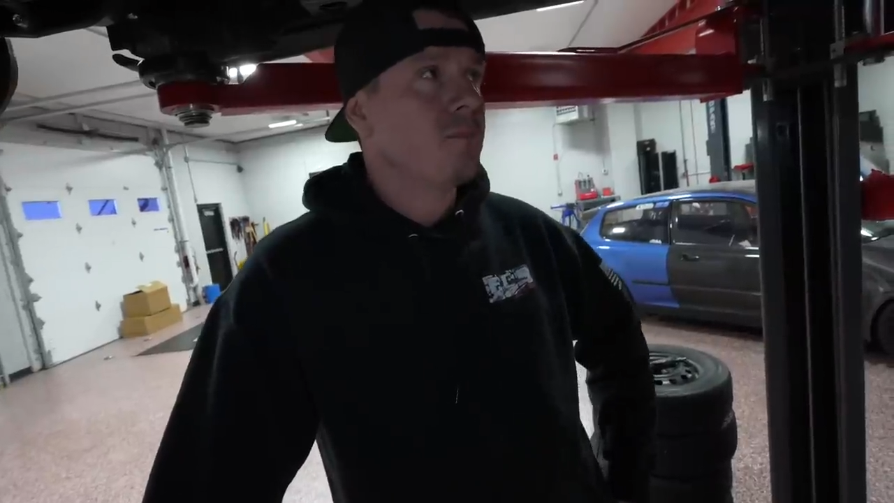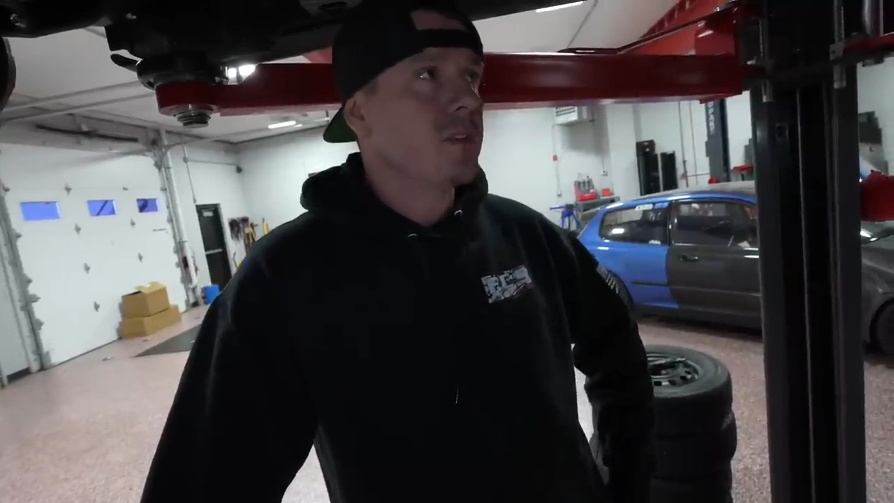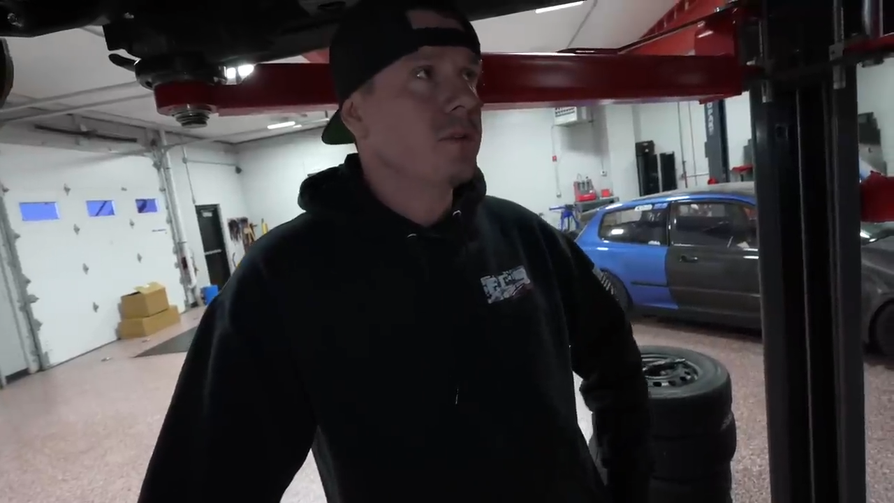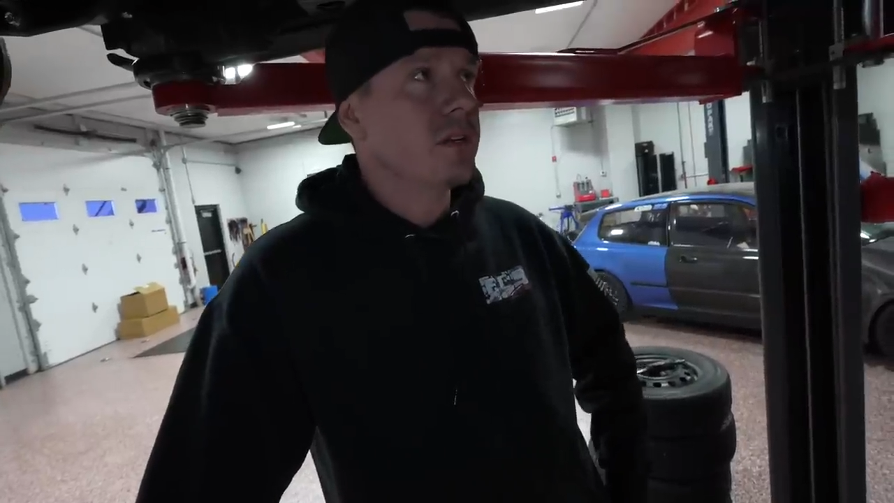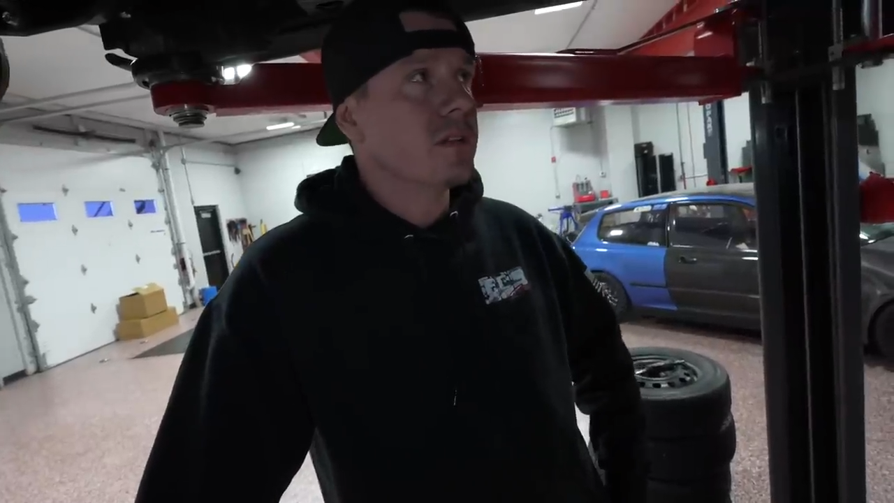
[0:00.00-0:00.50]

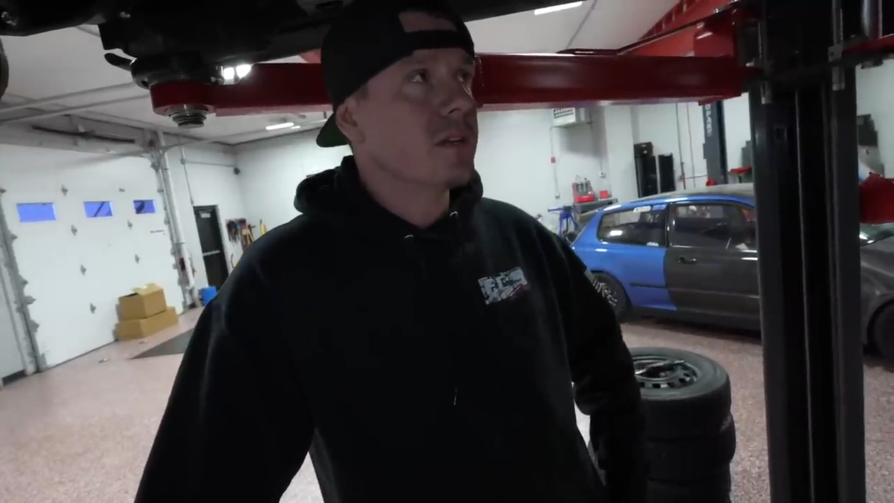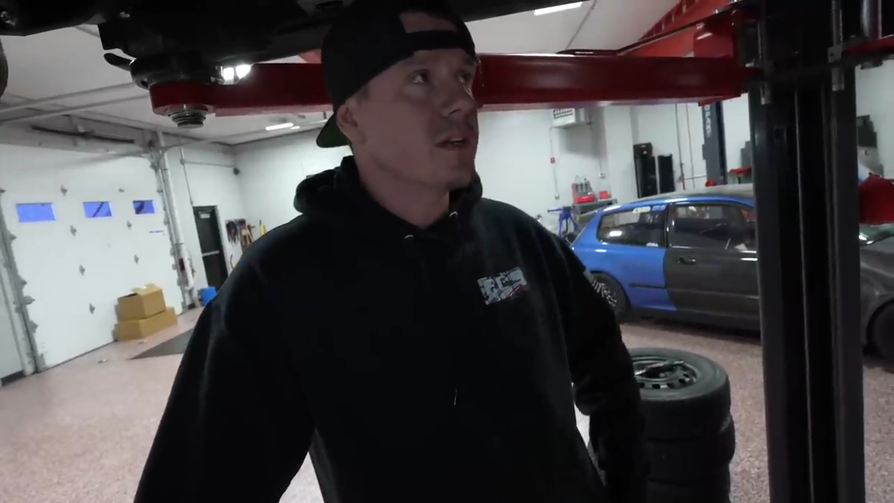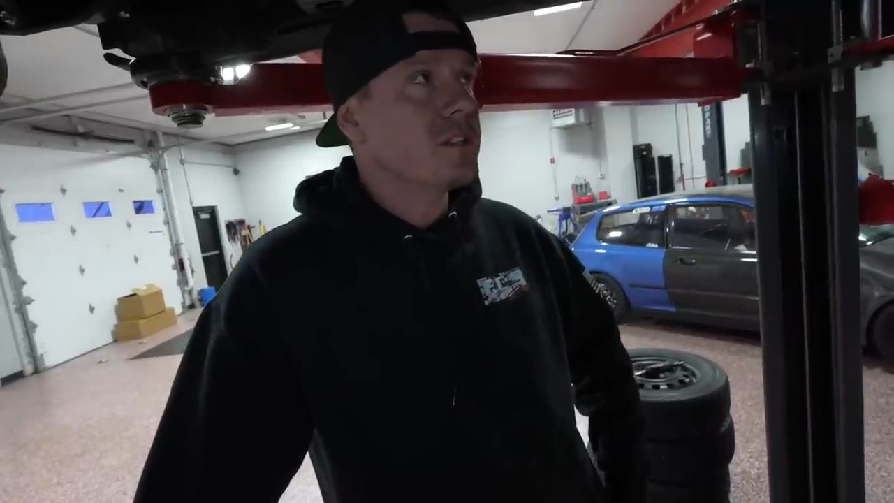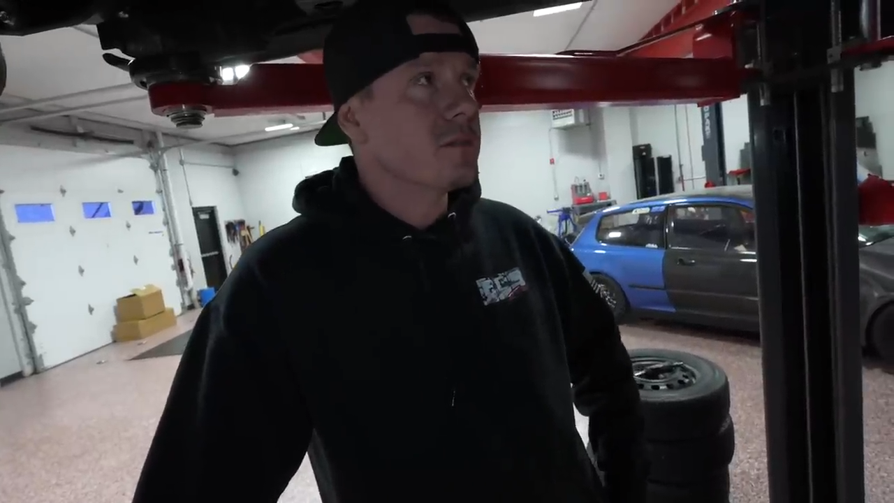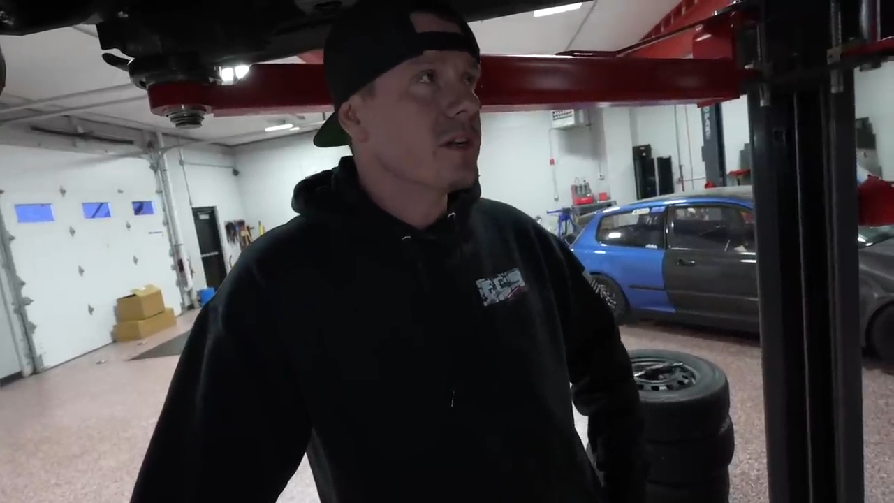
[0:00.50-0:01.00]
you need the
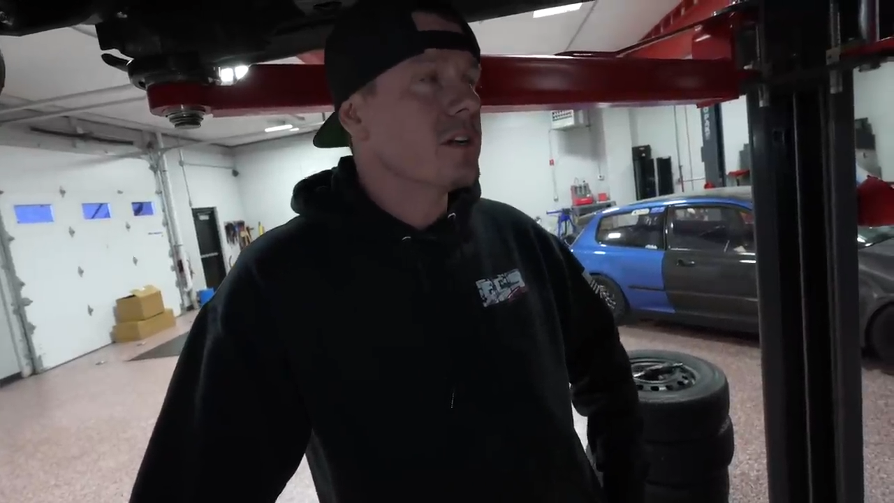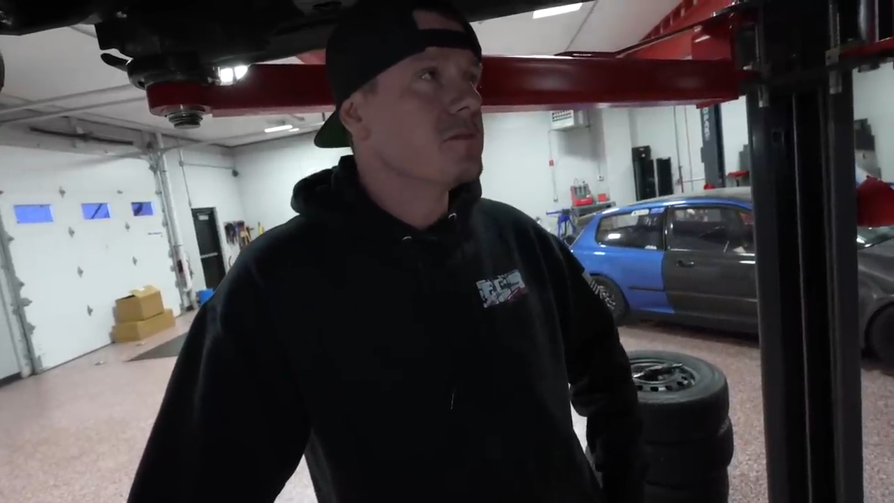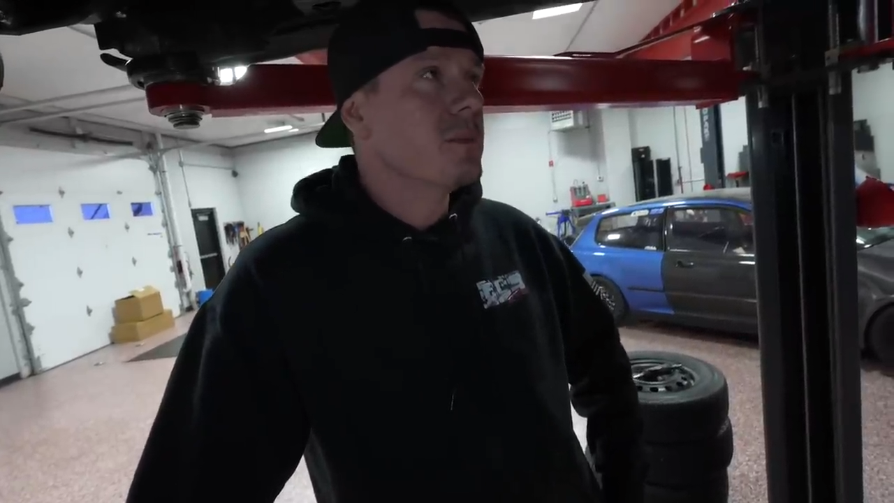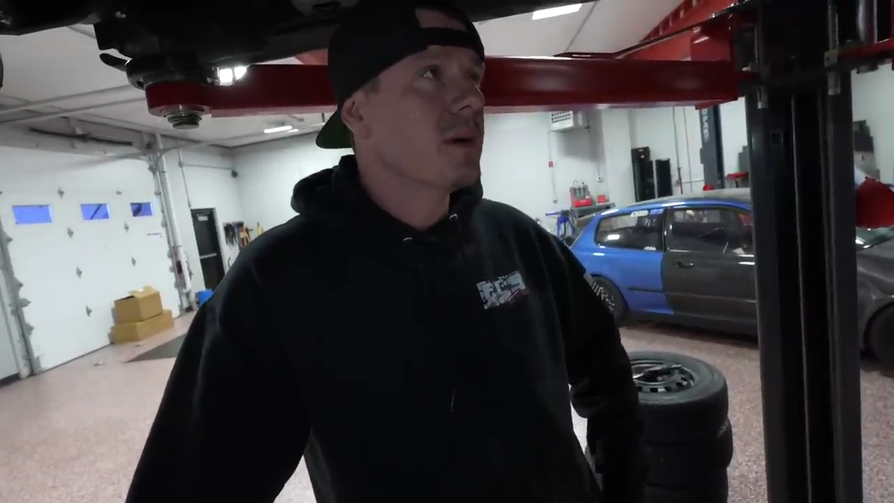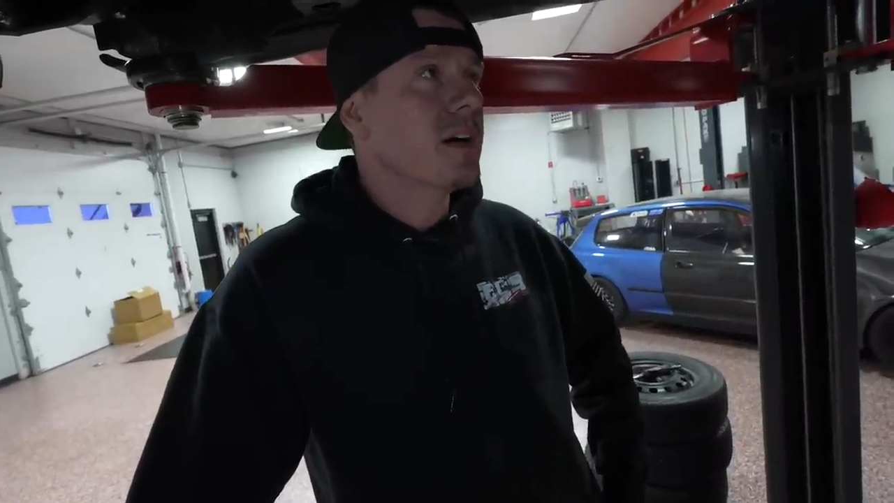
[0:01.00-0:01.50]
engine
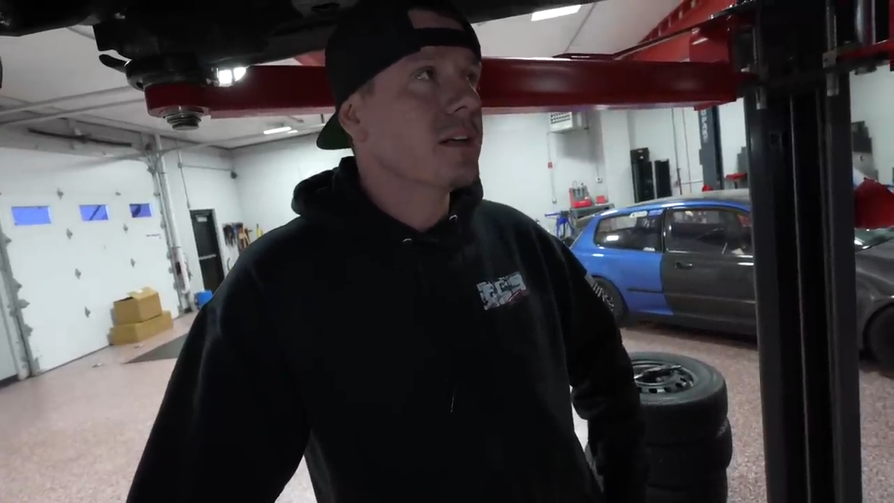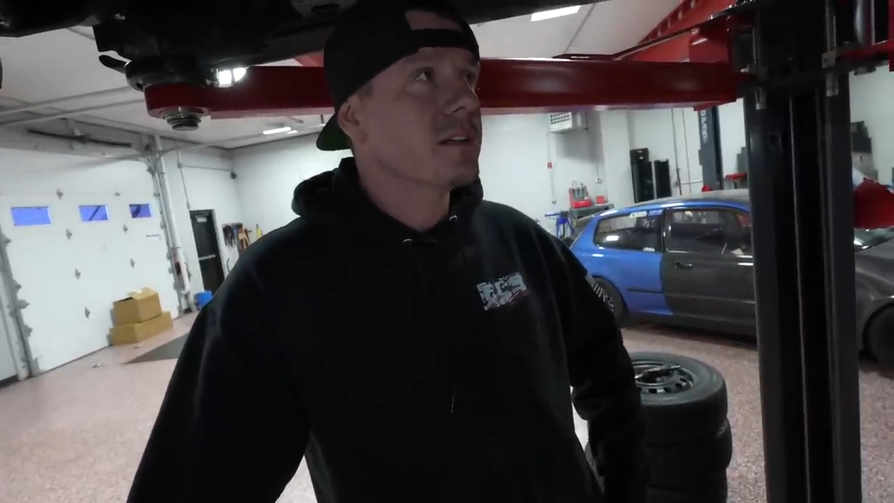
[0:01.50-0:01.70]
management behind you